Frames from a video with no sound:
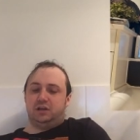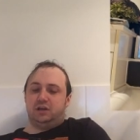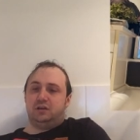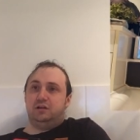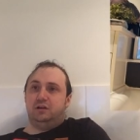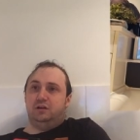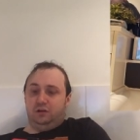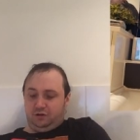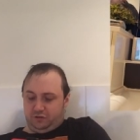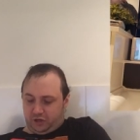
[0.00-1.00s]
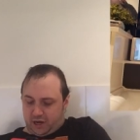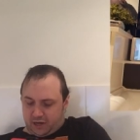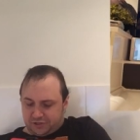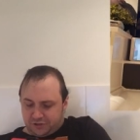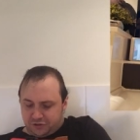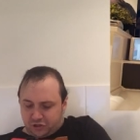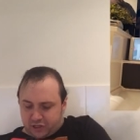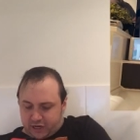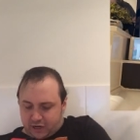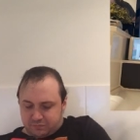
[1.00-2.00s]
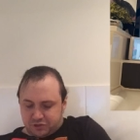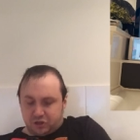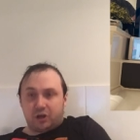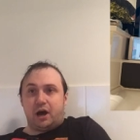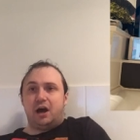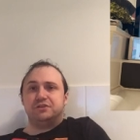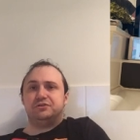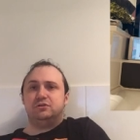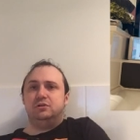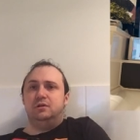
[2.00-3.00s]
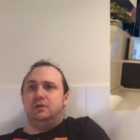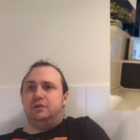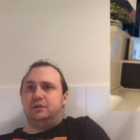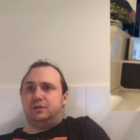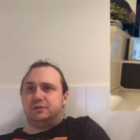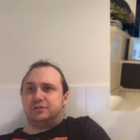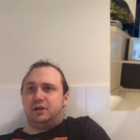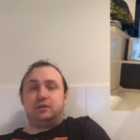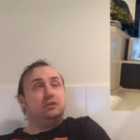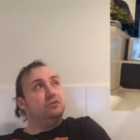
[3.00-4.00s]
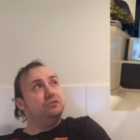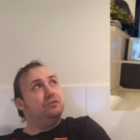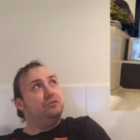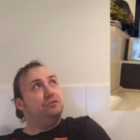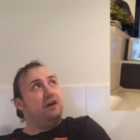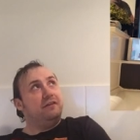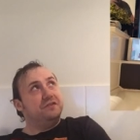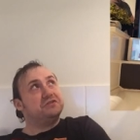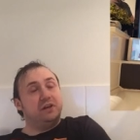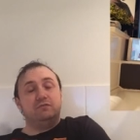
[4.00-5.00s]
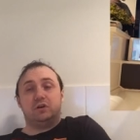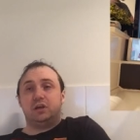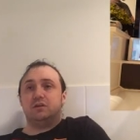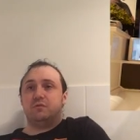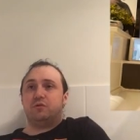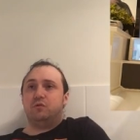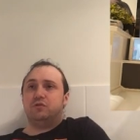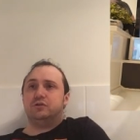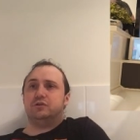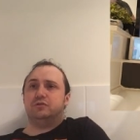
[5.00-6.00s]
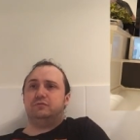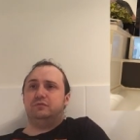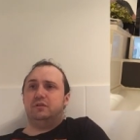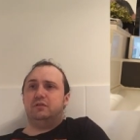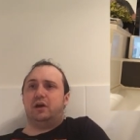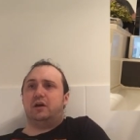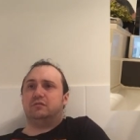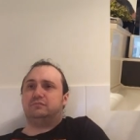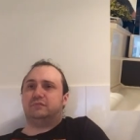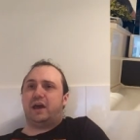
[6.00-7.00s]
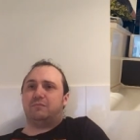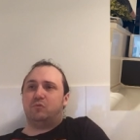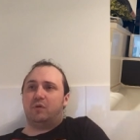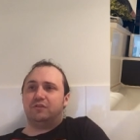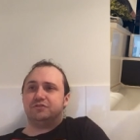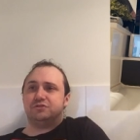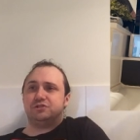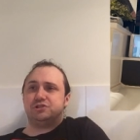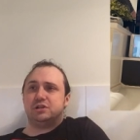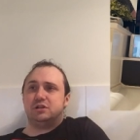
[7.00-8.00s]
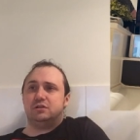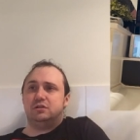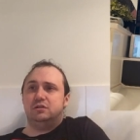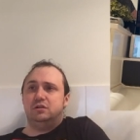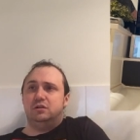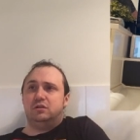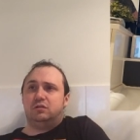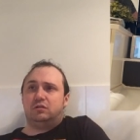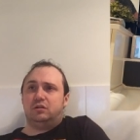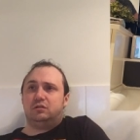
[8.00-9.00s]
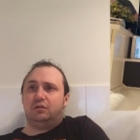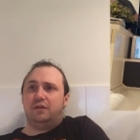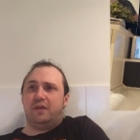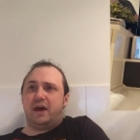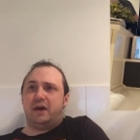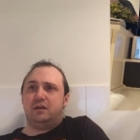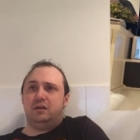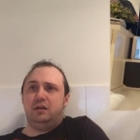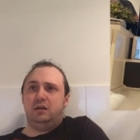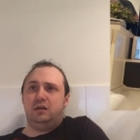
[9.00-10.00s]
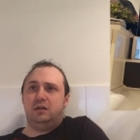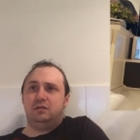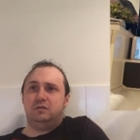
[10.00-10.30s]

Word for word: Yeah, that's going to be a challenge. The castle and the lead up to the castle is like the. I think this level here with all the yeah Hammer Brothers and shit, and that Oh